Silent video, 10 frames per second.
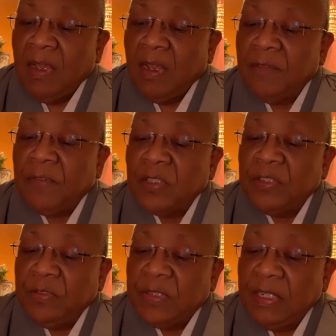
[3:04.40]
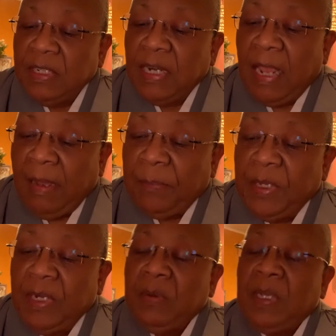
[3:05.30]
I've also seen it
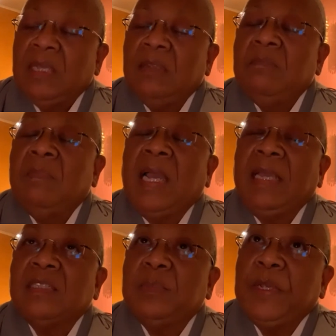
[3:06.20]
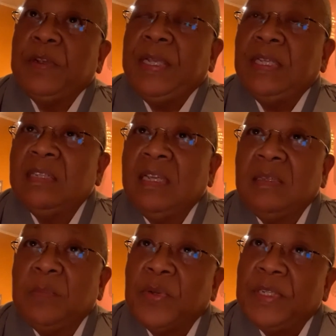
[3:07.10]
happen in my experience at
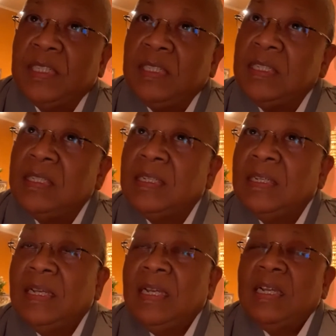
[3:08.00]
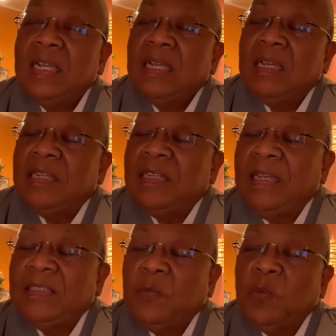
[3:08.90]
the prisons. Uh,
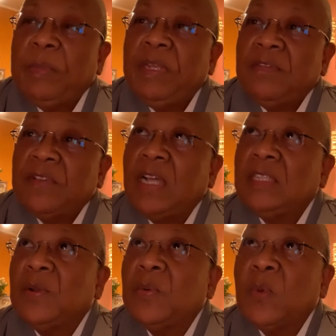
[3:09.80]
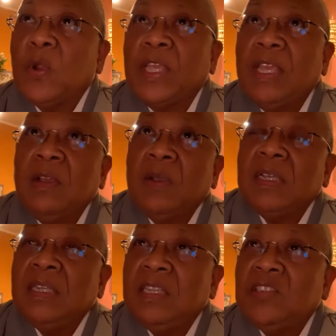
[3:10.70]
as a woman of color working
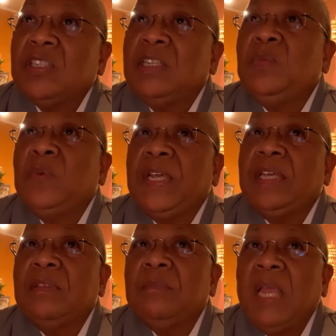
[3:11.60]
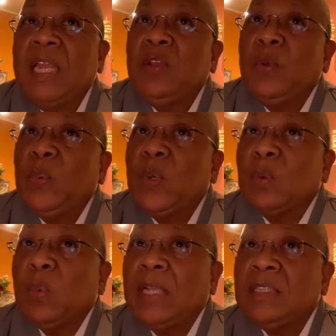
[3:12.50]
initially with men who
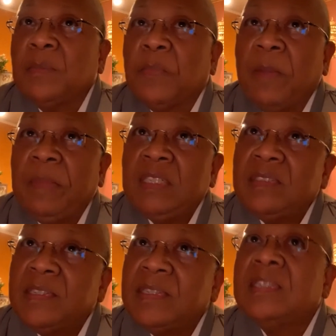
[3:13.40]
were white supremacists,